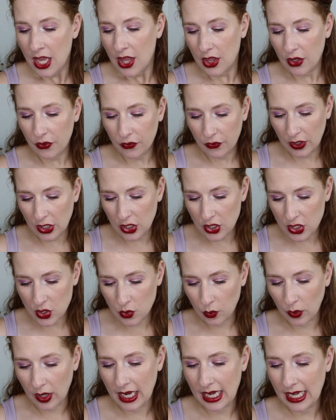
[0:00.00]
The first
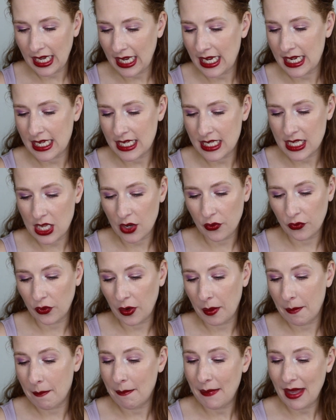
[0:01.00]
one is
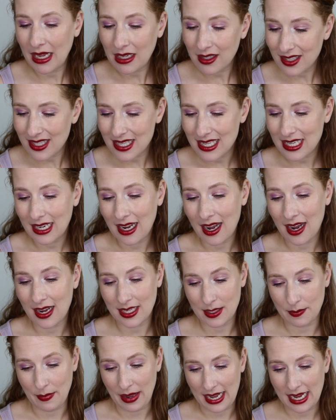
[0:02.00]
from Melt
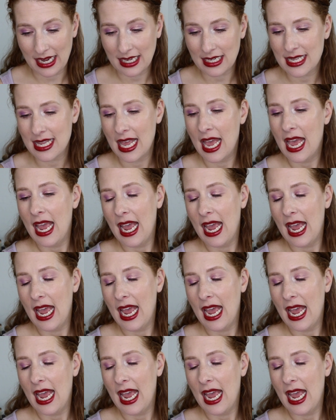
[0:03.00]
Cosmetics,